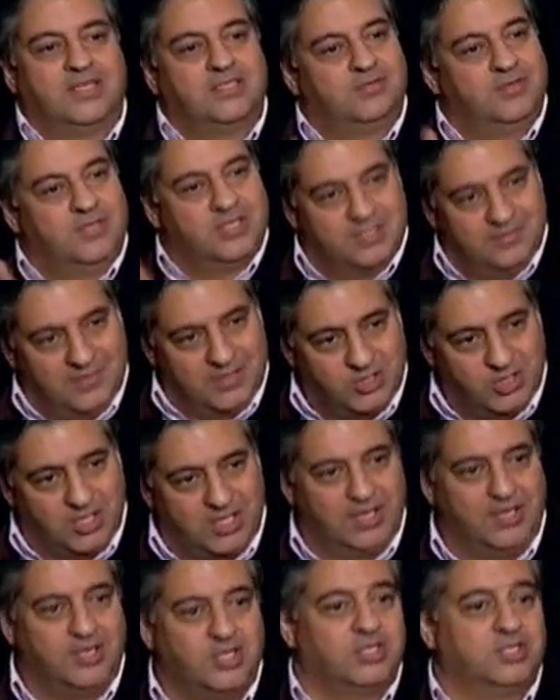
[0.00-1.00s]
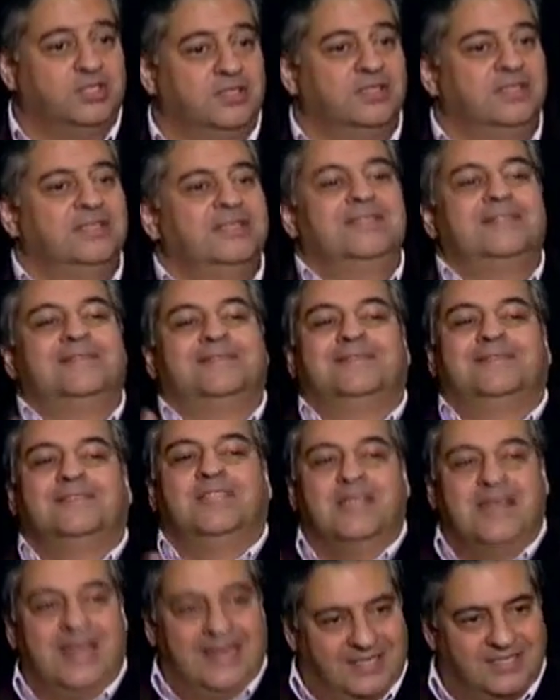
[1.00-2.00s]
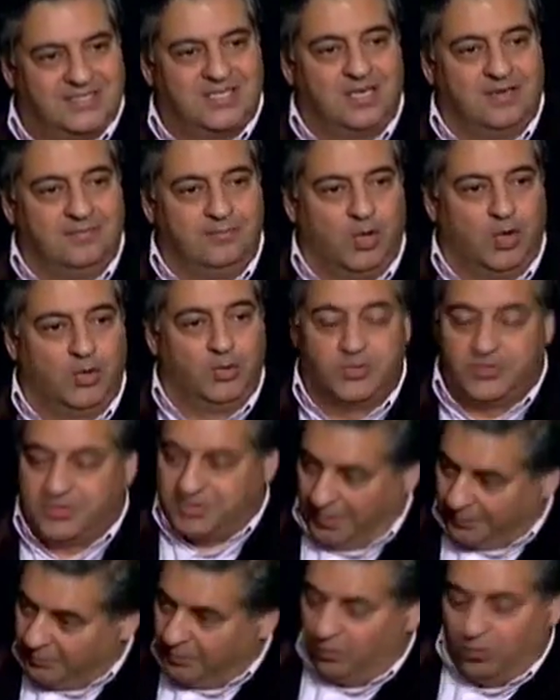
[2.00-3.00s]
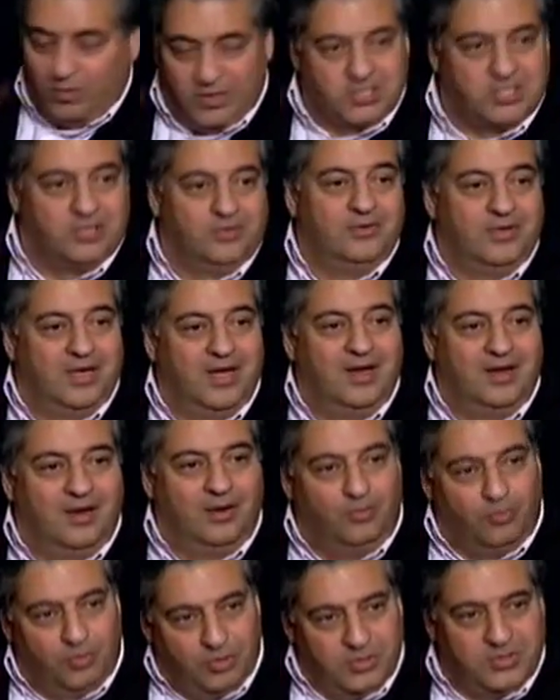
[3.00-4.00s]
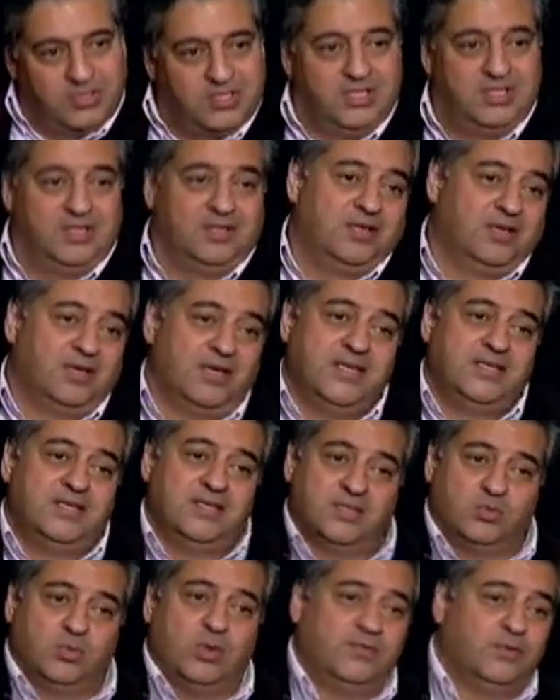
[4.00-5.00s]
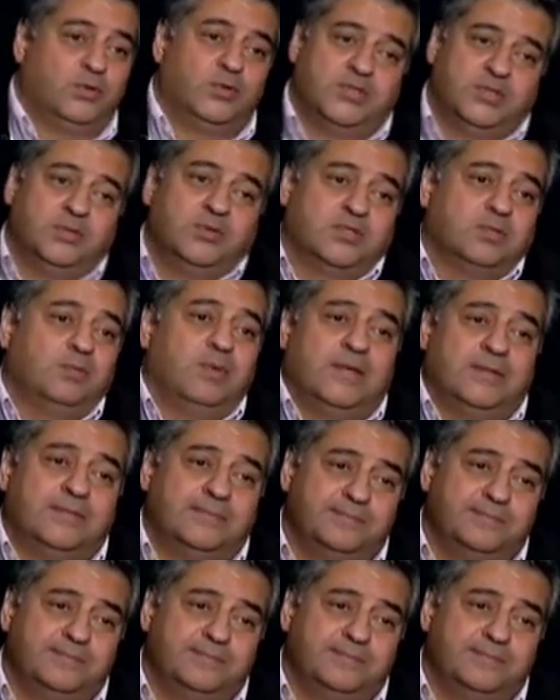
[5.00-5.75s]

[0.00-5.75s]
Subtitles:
version of education, the next set of models, some of which are rooted in the ideas we've all talked about.